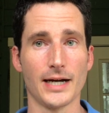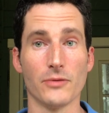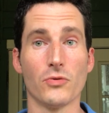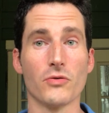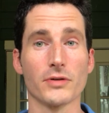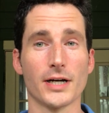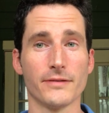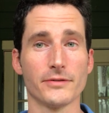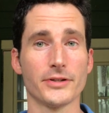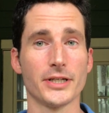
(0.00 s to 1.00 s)
I won't
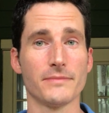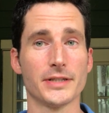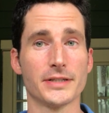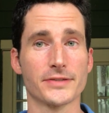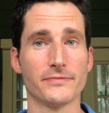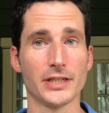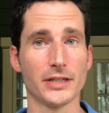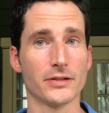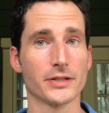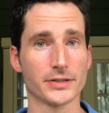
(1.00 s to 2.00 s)
cover them in this
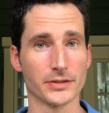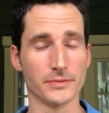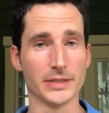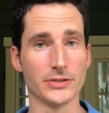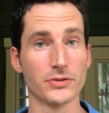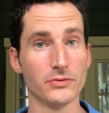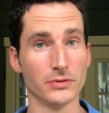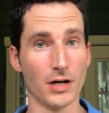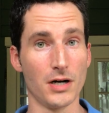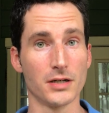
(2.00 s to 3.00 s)
video because it'll be too
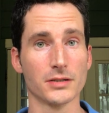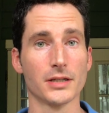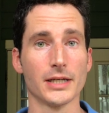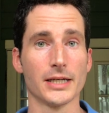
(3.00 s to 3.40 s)
long,